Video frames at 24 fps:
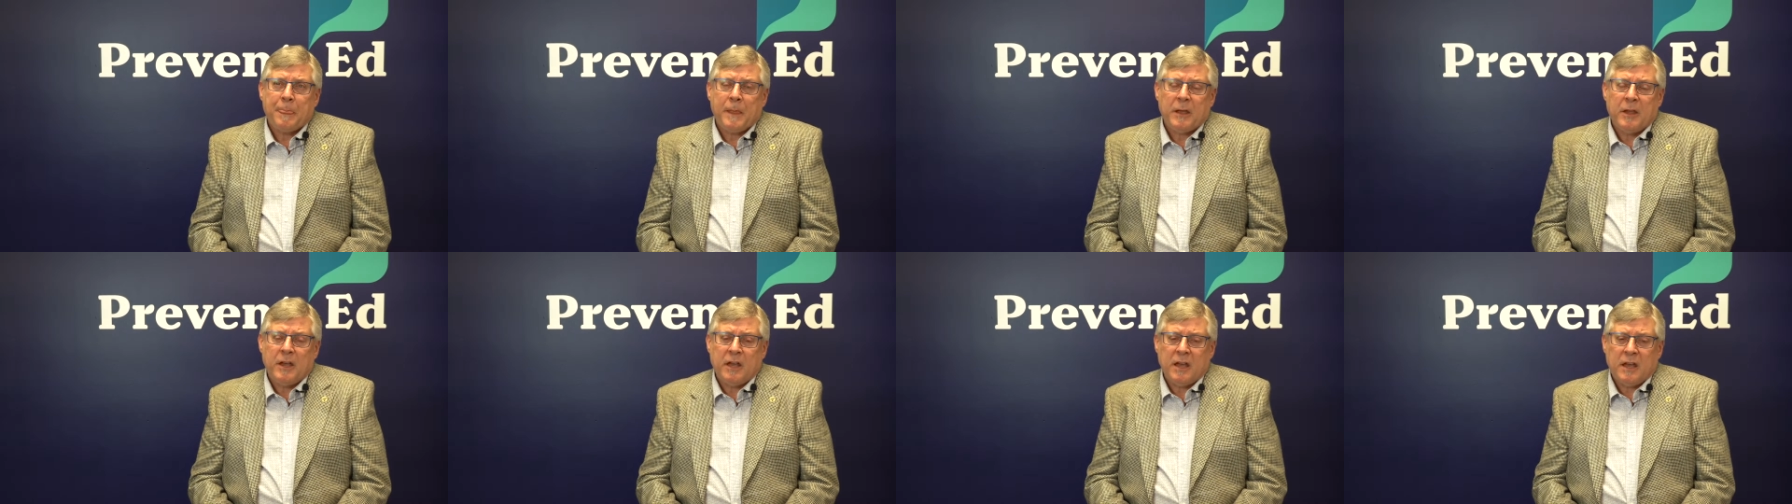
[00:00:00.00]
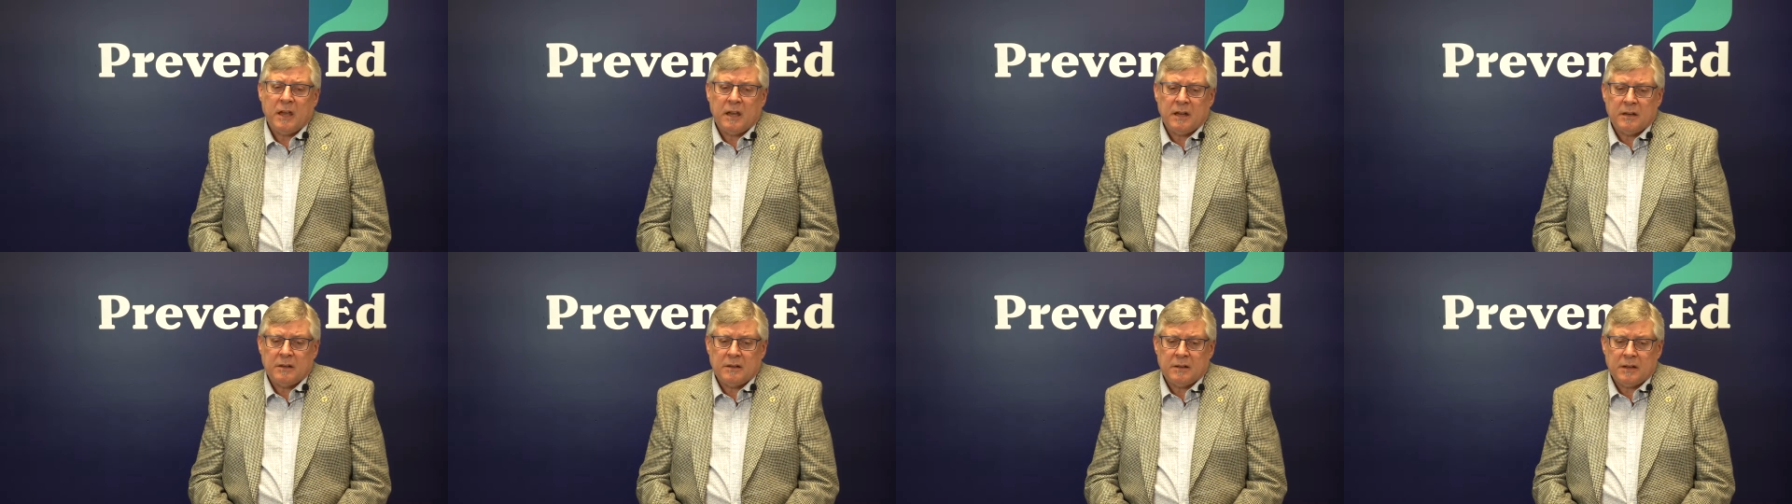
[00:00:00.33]

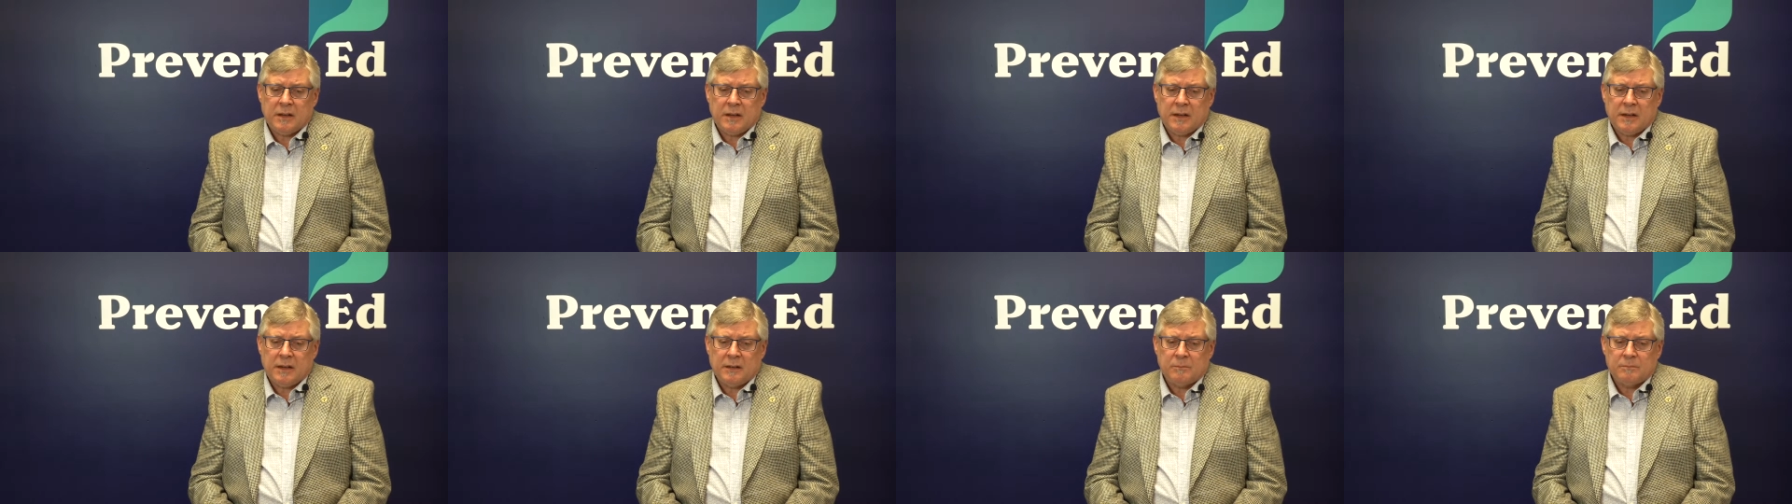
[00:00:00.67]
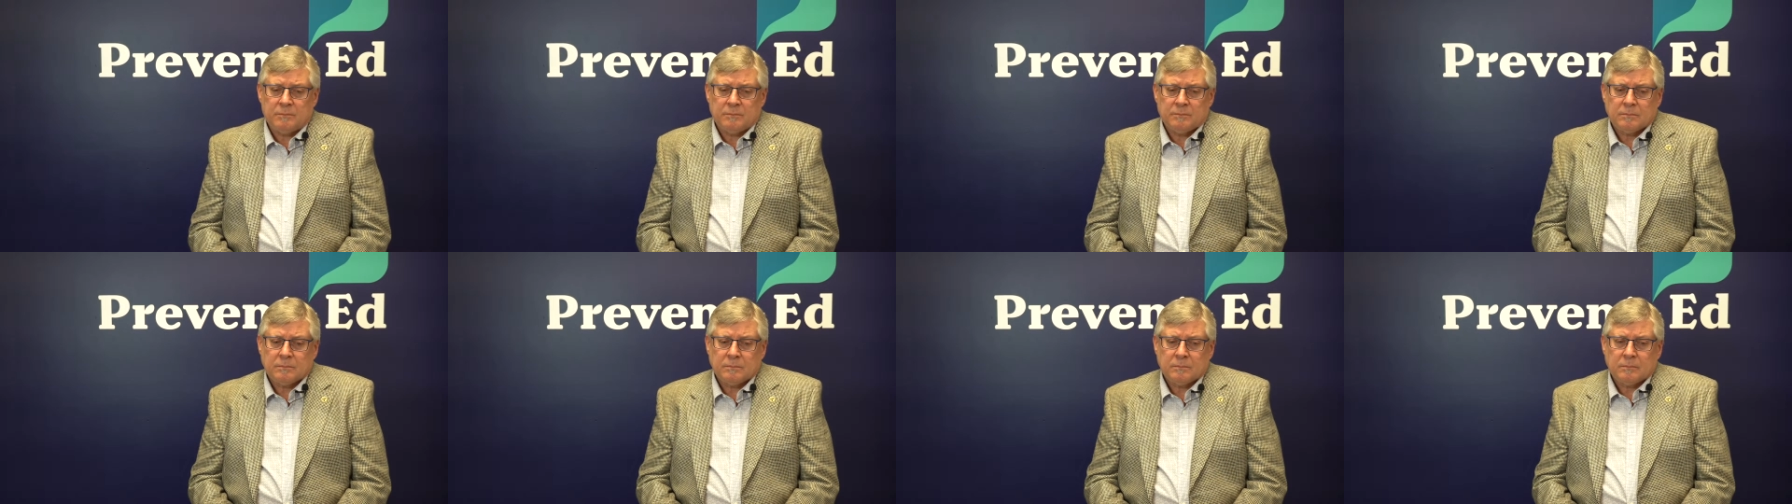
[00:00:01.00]
And
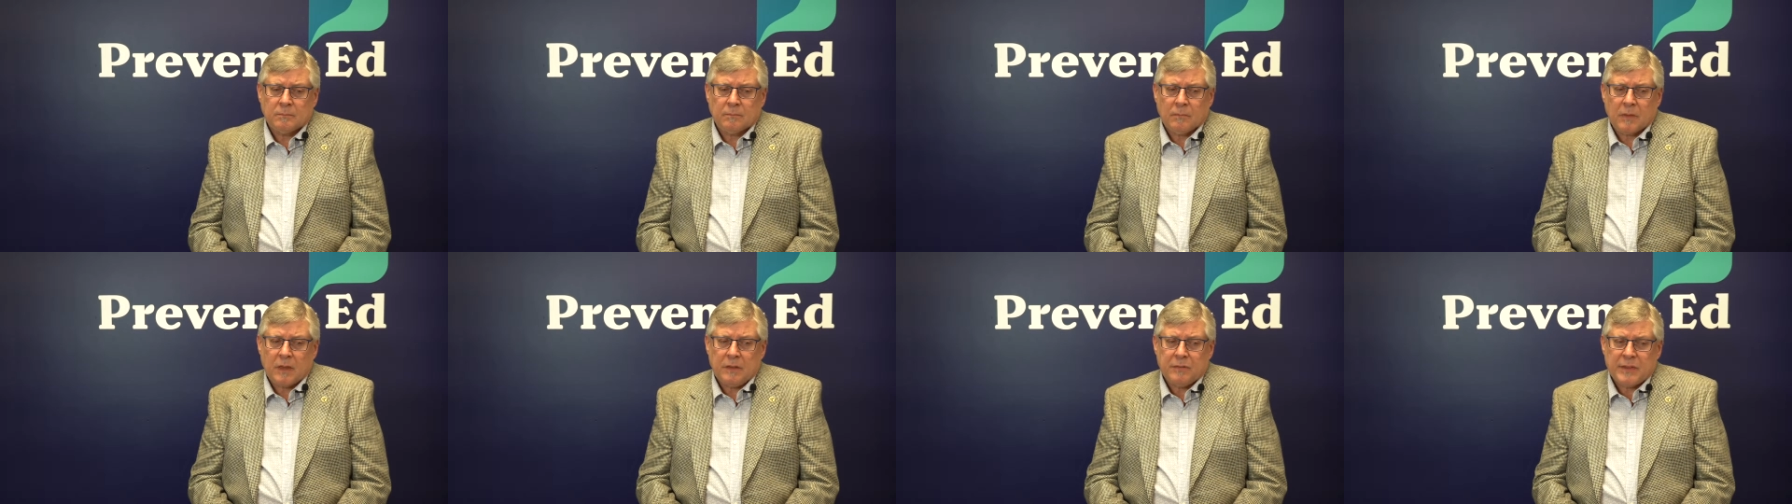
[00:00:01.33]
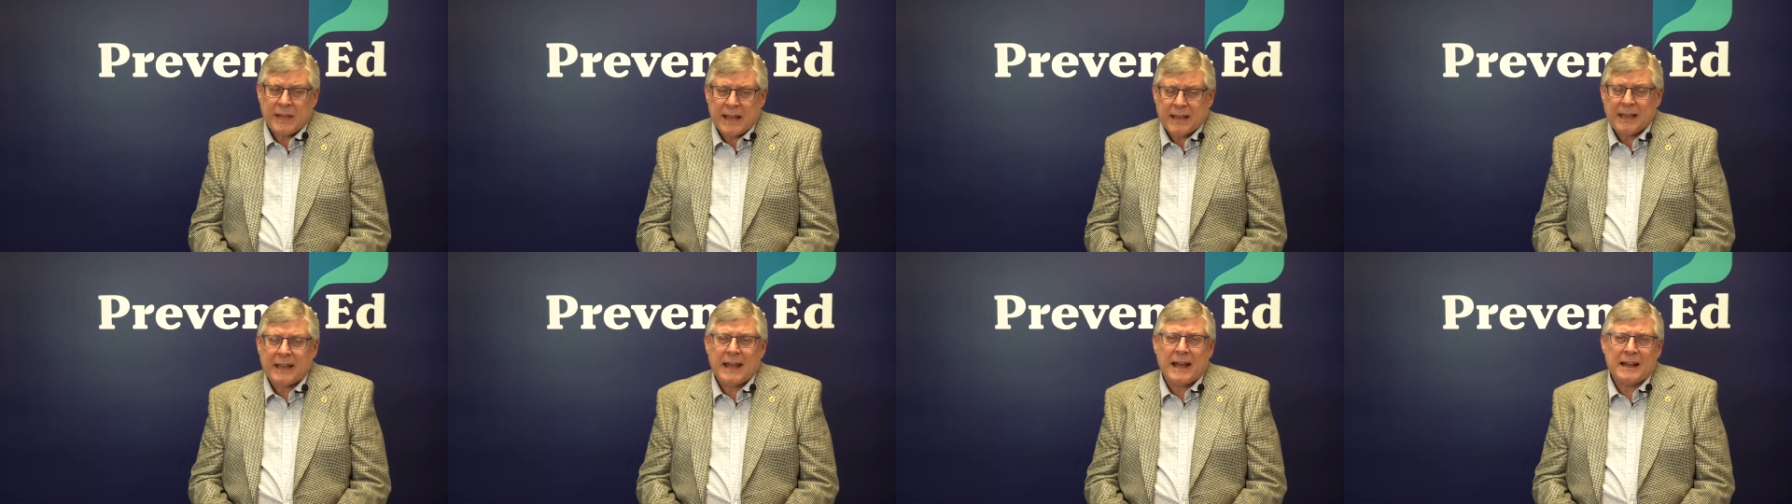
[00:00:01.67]

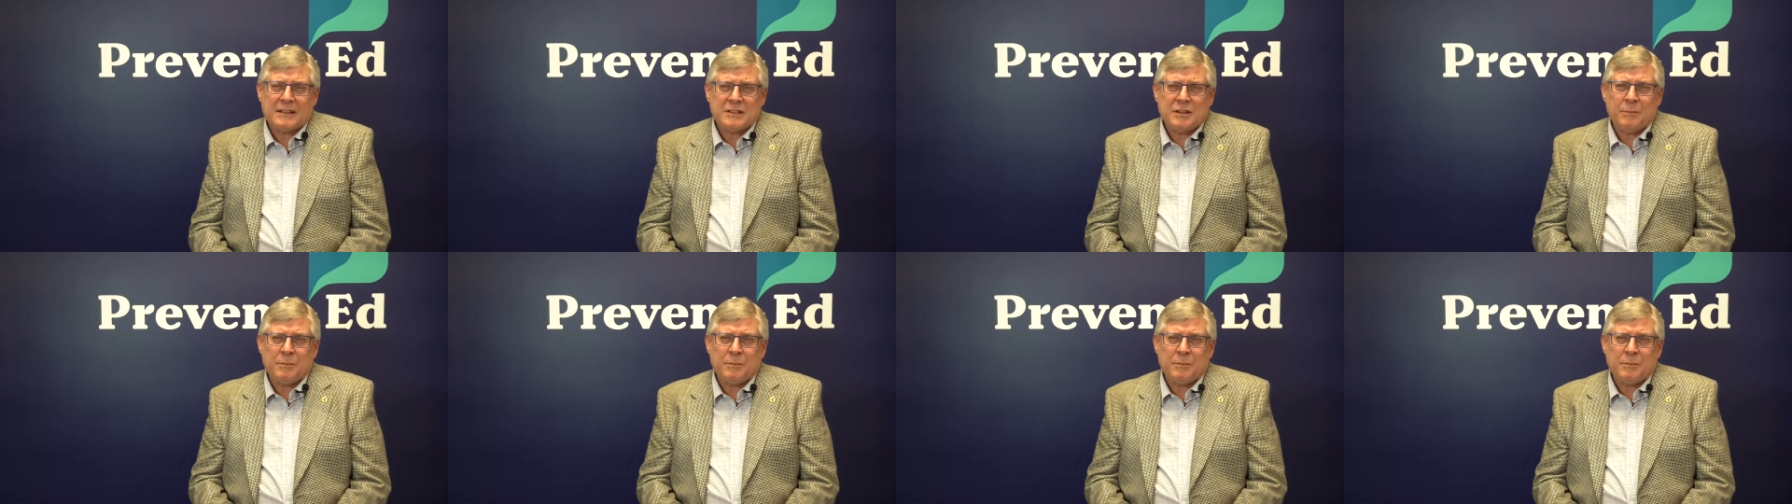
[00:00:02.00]
that got